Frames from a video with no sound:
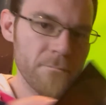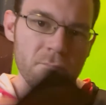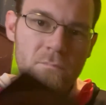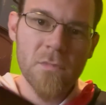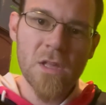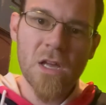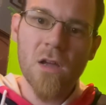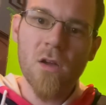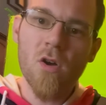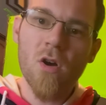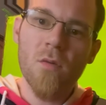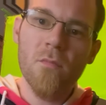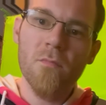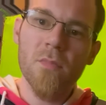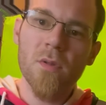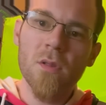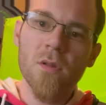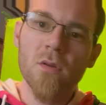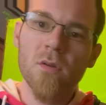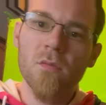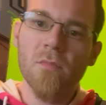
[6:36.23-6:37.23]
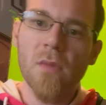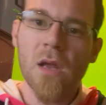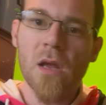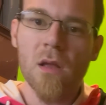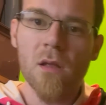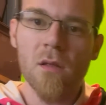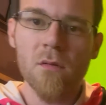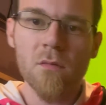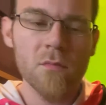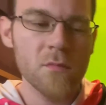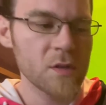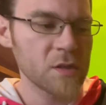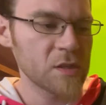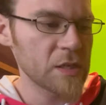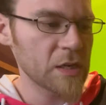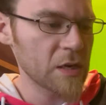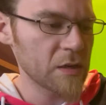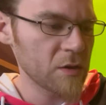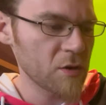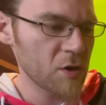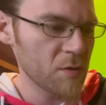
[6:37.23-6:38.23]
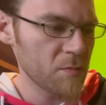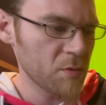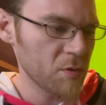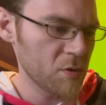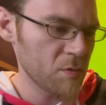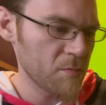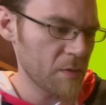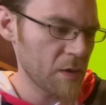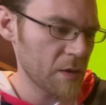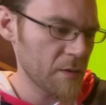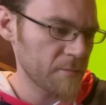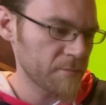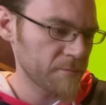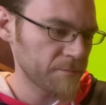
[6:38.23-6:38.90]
I can go in Balloon Man, secondary Balloon Man.